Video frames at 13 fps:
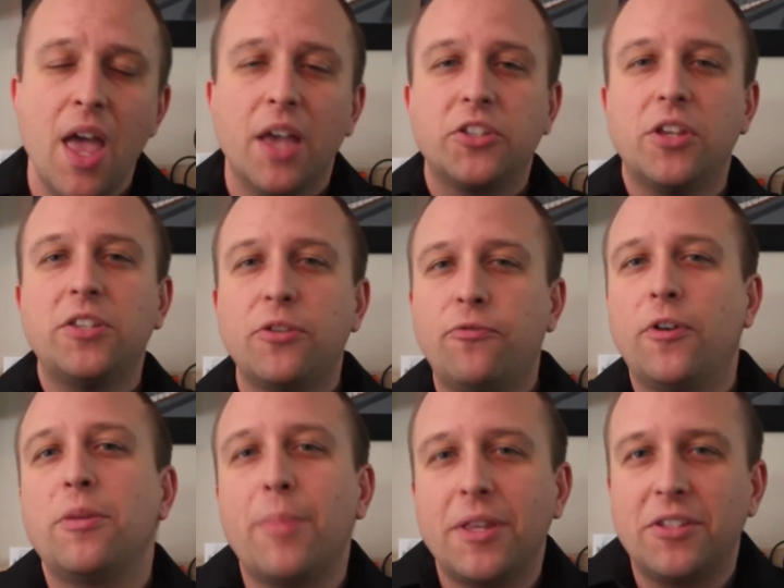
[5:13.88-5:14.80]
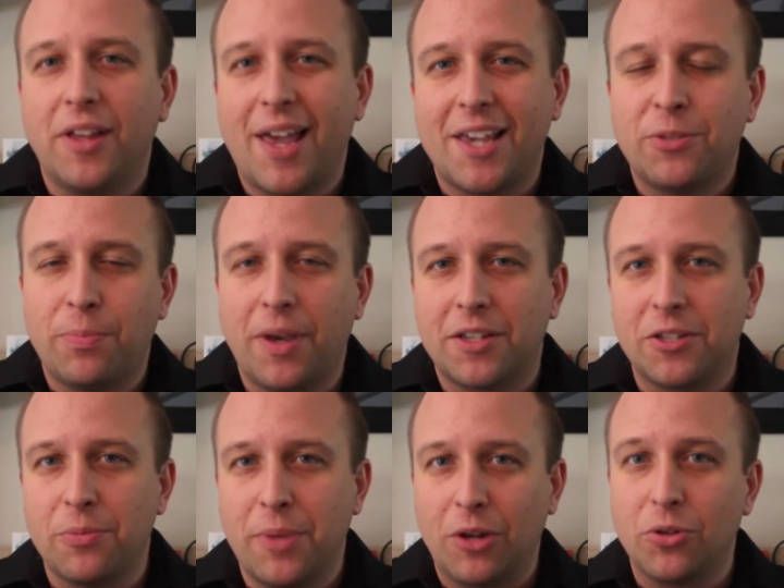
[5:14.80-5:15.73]
So that's the fundamental aspects
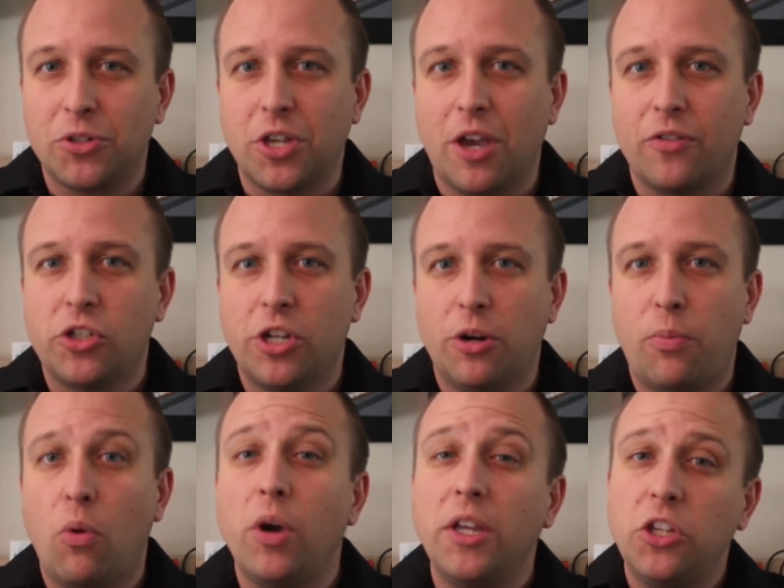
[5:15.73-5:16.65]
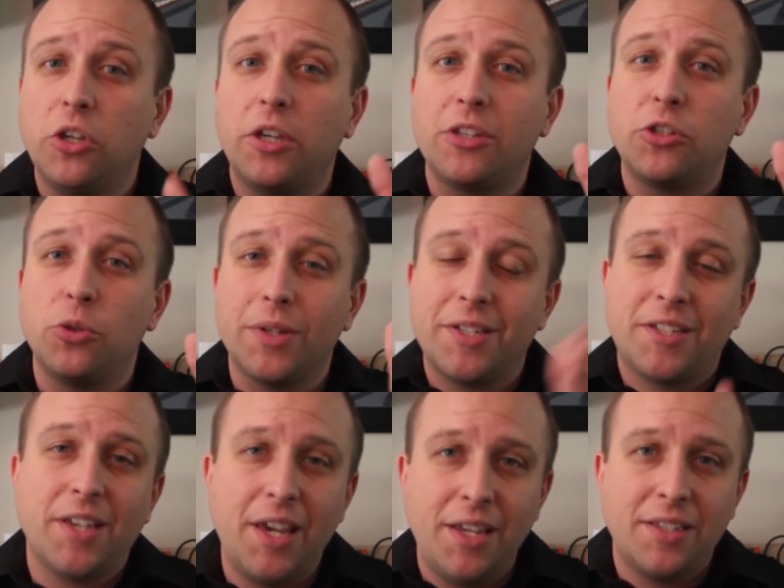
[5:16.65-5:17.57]
of Microsoft SharePoint. You get to a
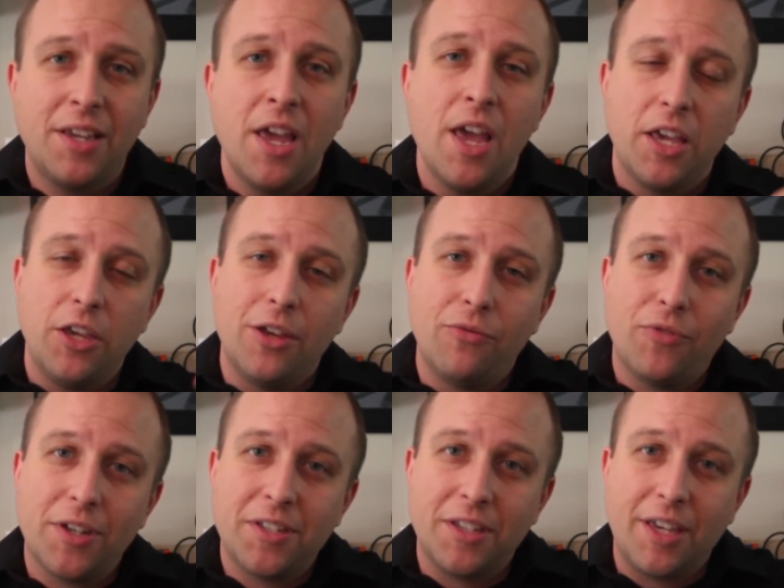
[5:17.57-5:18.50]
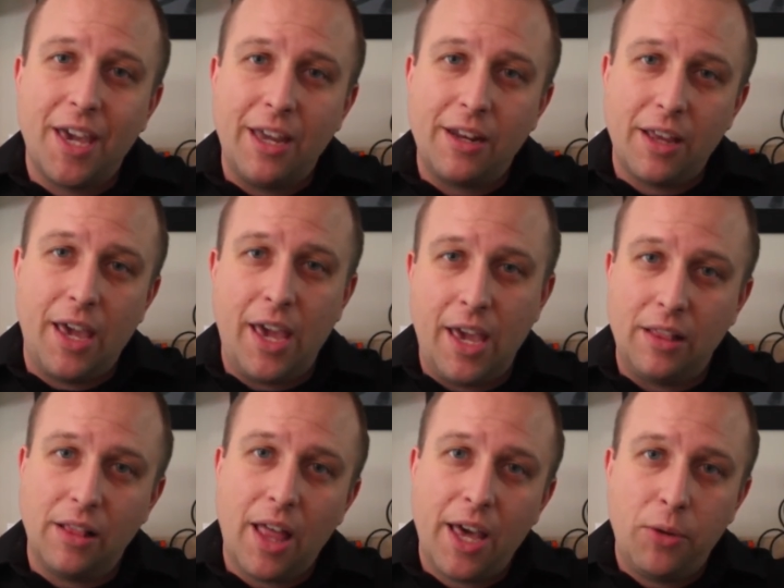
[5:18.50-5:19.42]
site, you investigate a
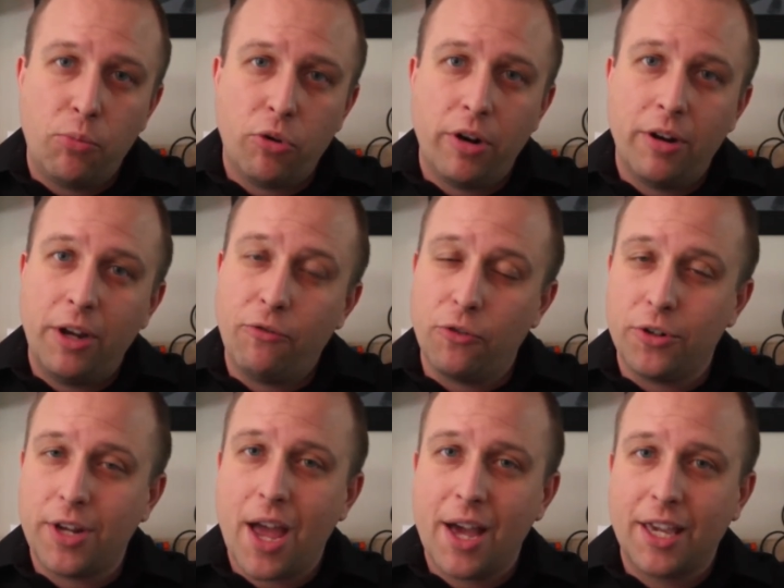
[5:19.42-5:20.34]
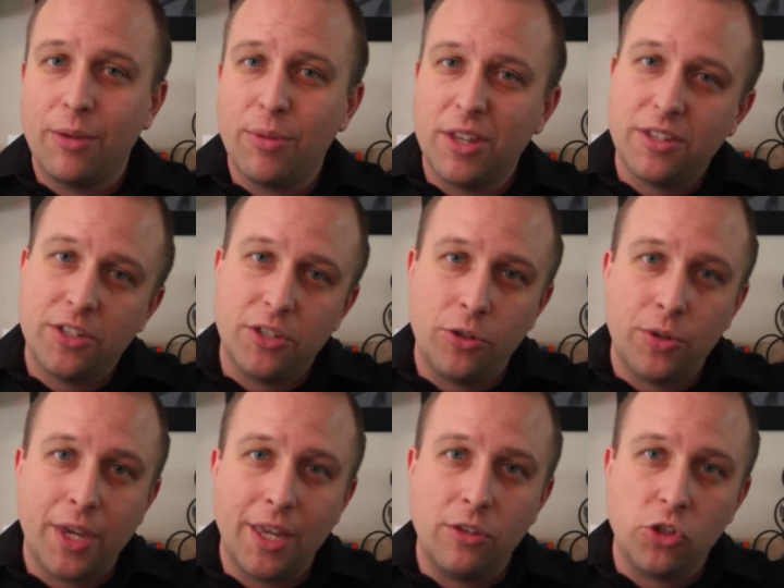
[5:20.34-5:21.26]
library for documents, you
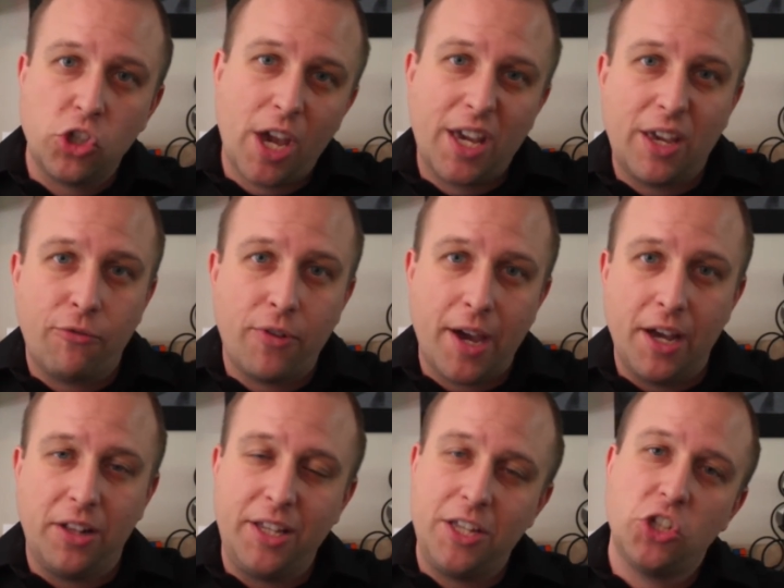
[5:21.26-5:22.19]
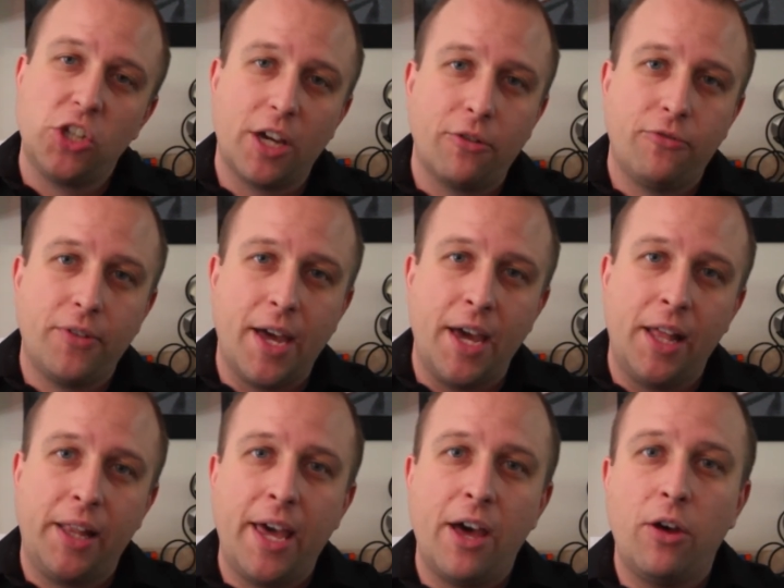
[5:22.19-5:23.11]
can check a file in, check a
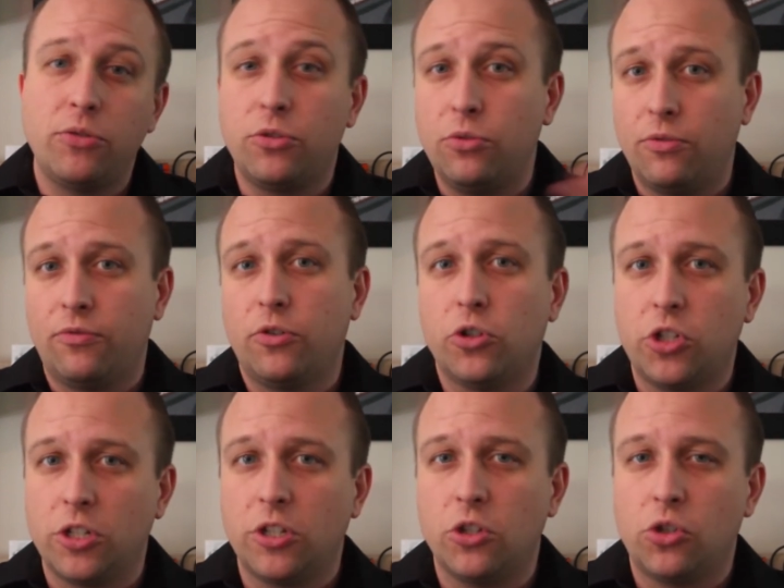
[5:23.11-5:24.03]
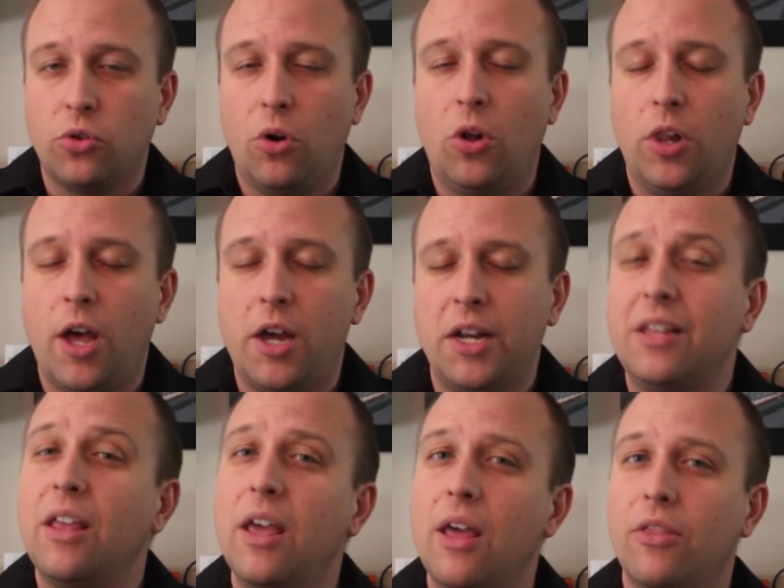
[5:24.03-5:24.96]
file out, do a version control on
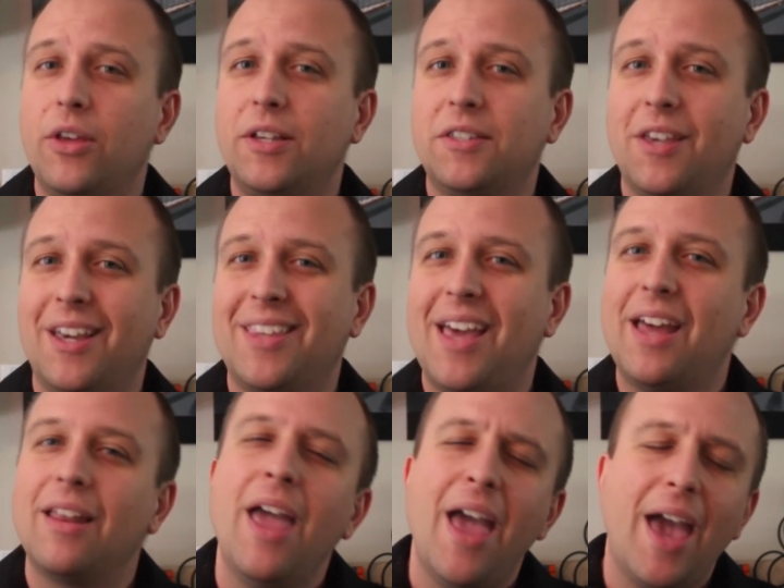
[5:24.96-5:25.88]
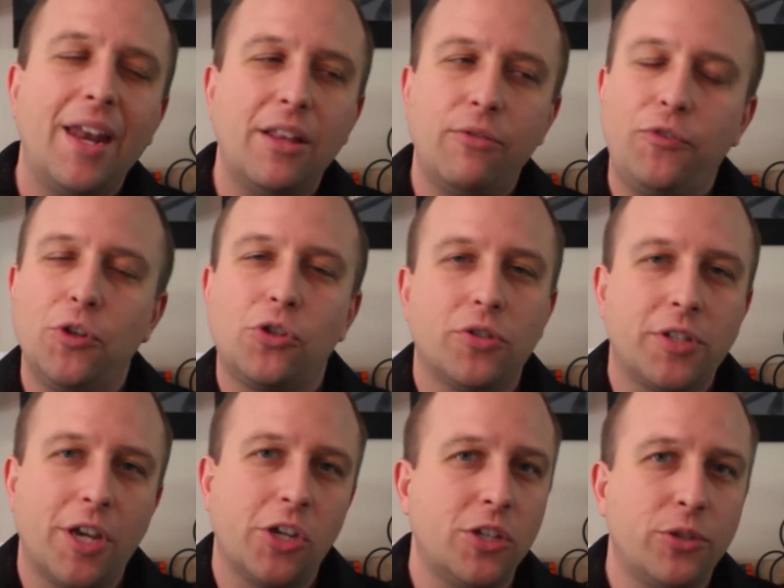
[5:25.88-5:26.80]
it, things like that. And in future
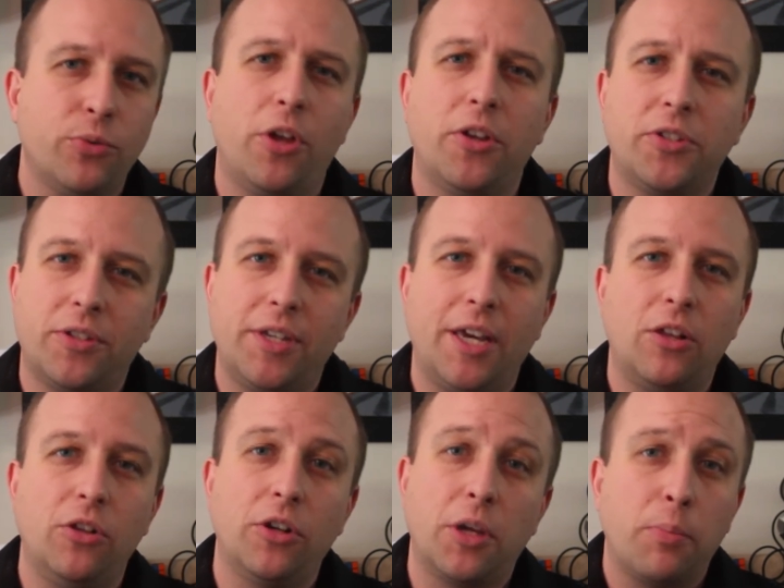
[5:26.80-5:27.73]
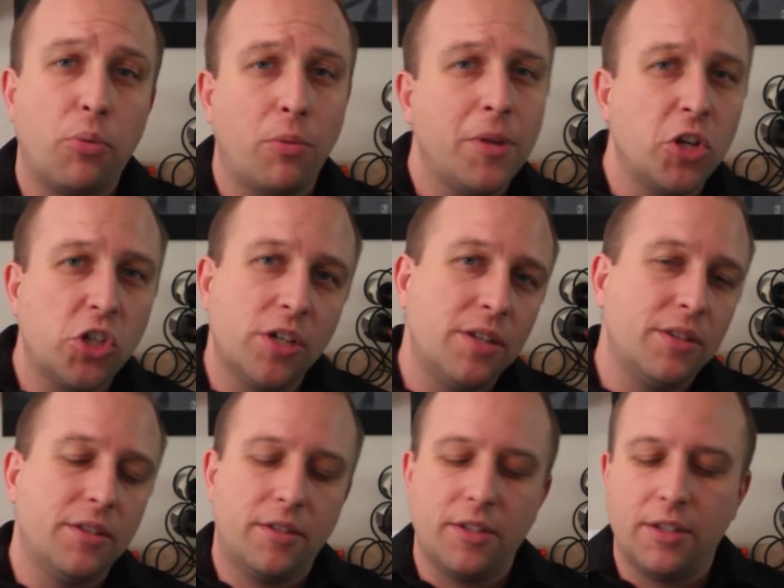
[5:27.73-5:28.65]
sessions, we'll also take a look at
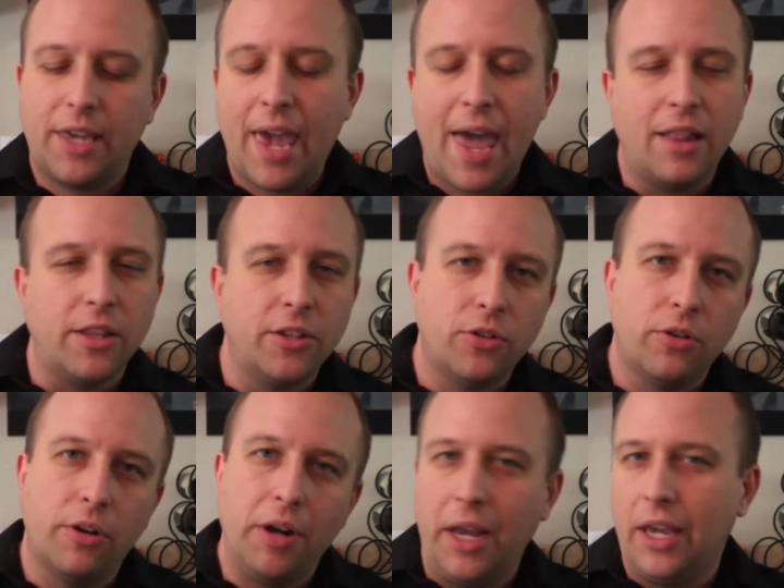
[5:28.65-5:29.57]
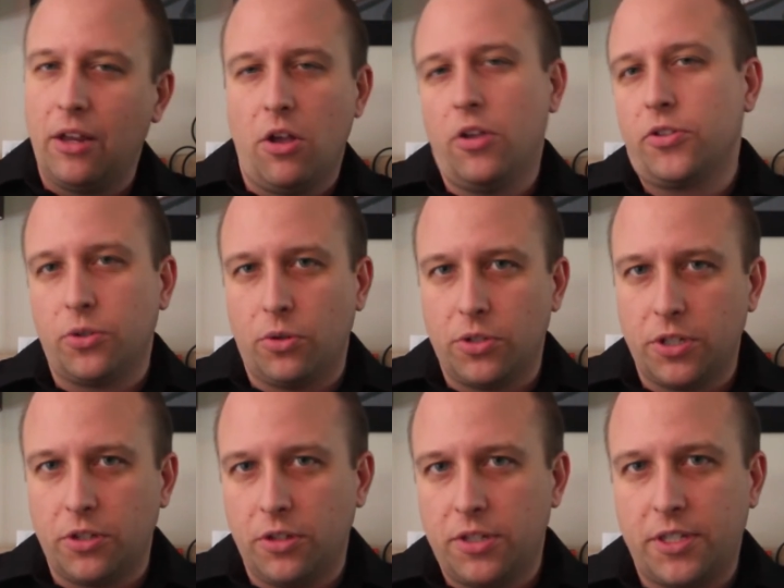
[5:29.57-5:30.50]
permissions and calendaring and all sorts
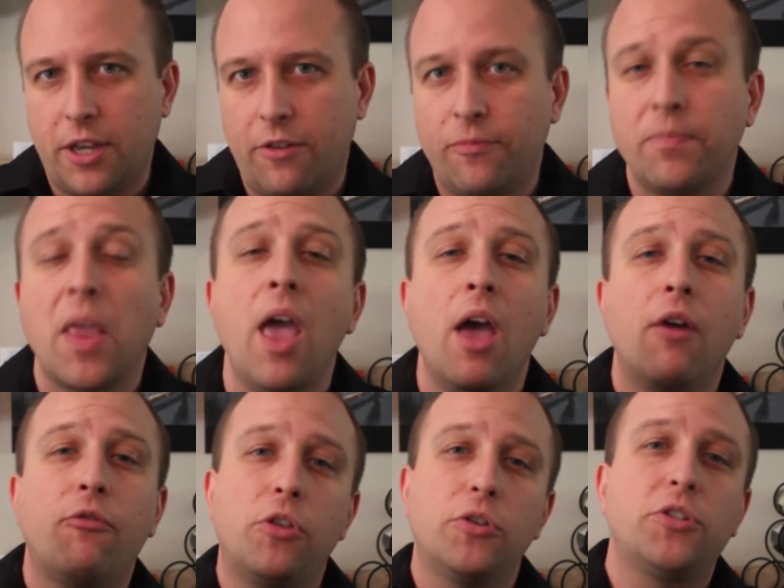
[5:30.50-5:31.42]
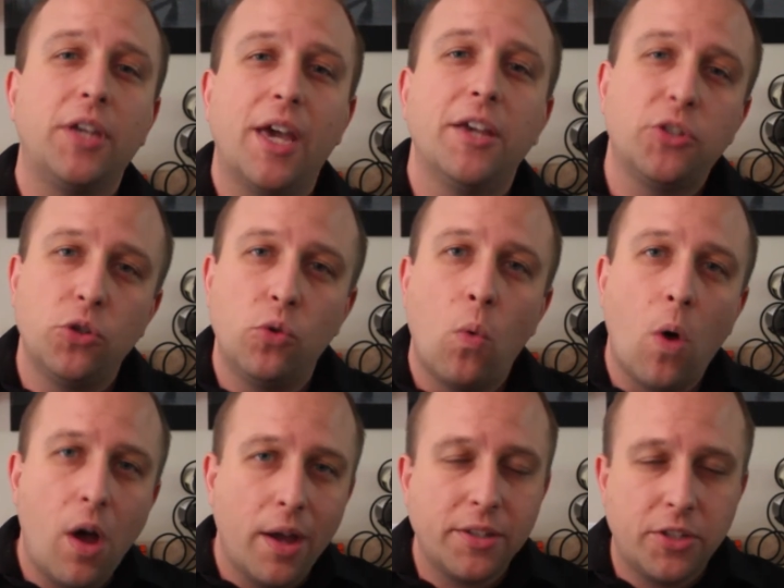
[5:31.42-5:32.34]
of good stuff. For those of you guys who
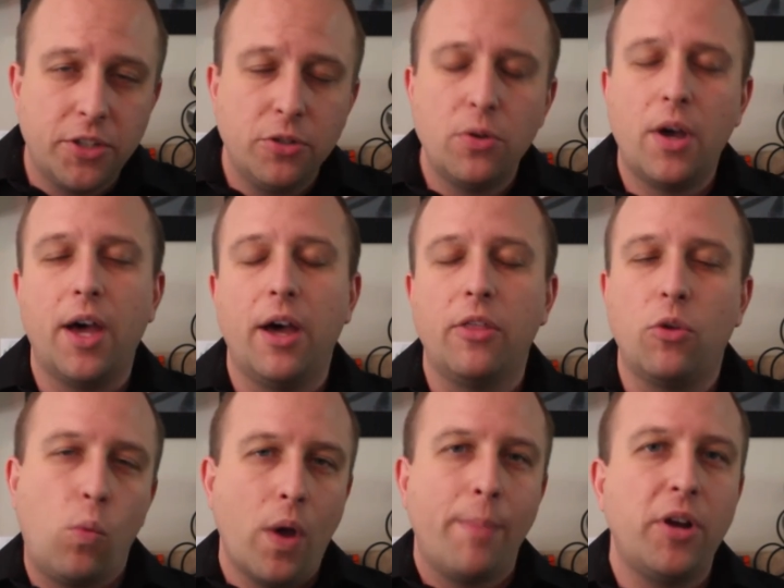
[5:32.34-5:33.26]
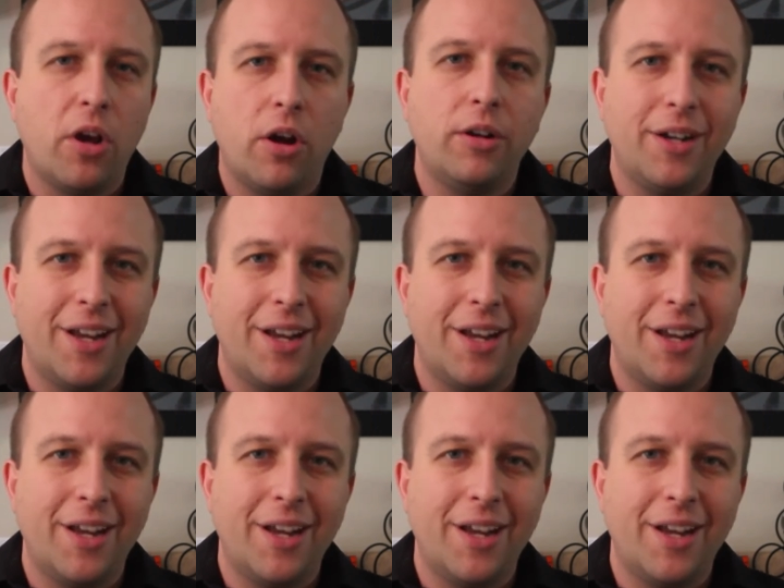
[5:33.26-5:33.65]
want to, the webinar